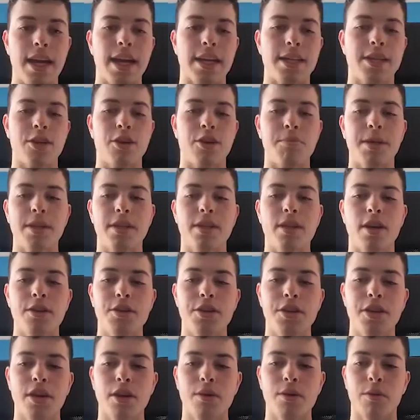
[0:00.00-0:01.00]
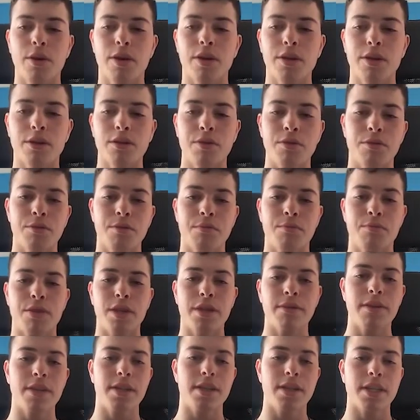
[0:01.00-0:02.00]
so touching on what you
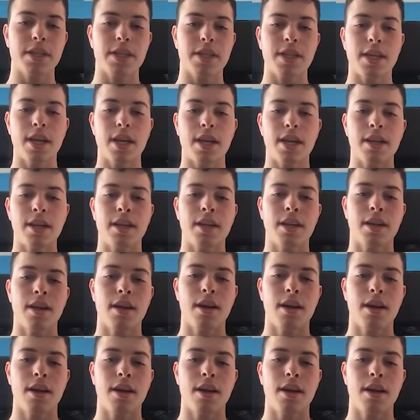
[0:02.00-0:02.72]
previously said,